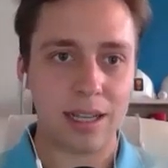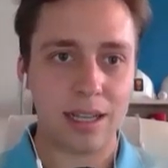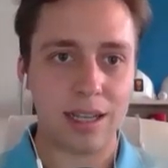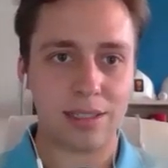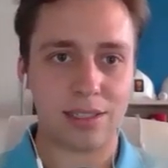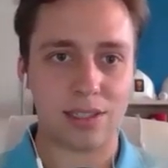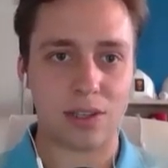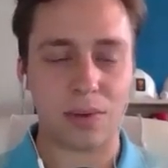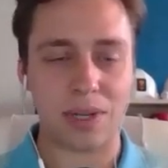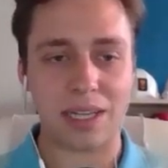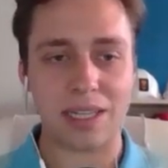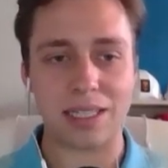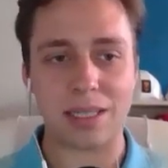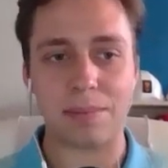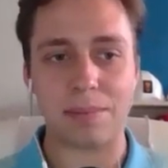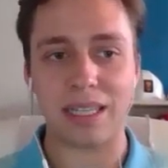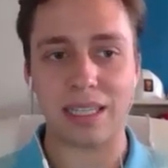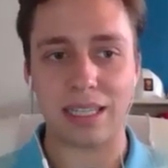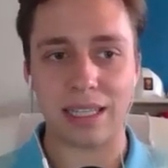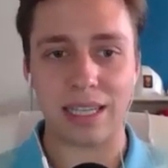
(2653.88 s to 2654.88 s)
So we need to
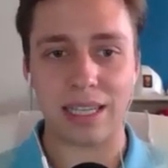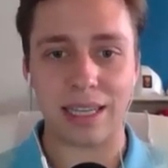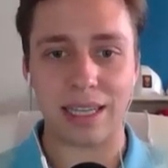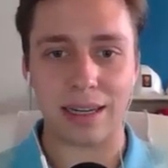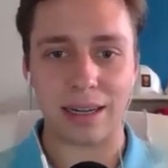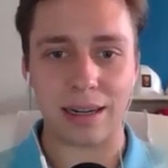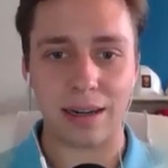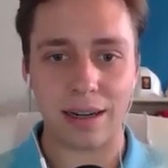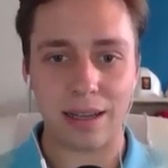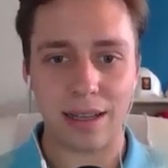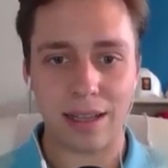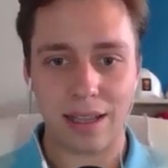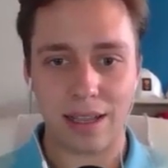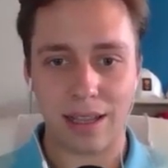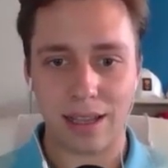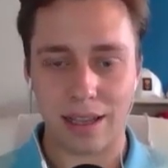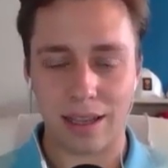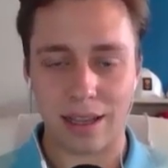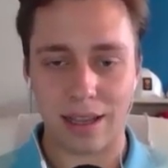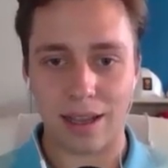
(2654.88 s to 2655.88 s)
be leaner
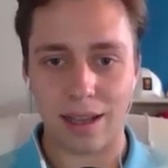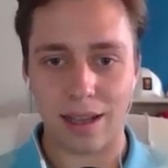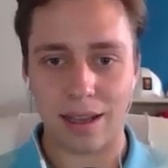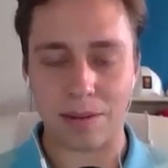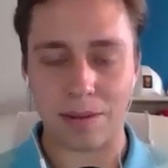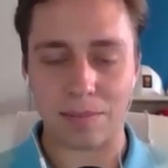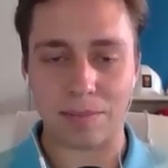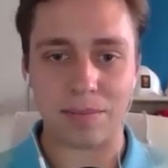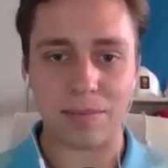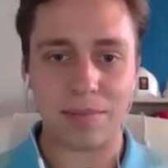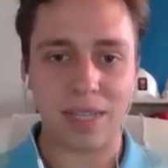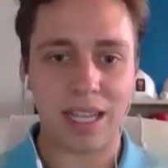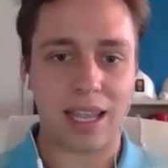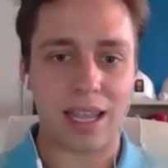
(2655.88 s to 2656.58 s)
um,